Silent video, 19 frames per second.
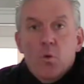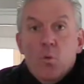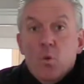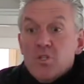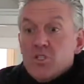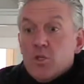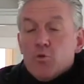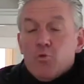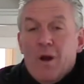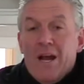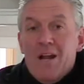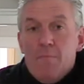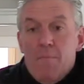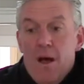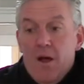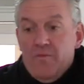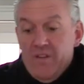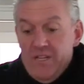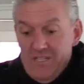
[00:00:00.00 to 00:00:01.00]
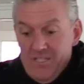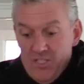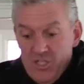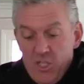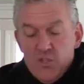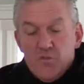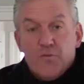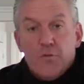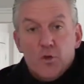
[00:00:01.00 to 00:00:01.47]
what's great about this is
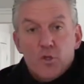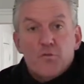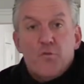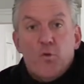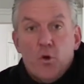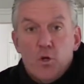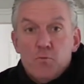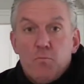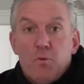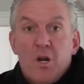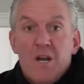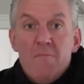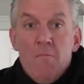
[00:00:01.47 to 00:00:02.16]
this first floor is pretty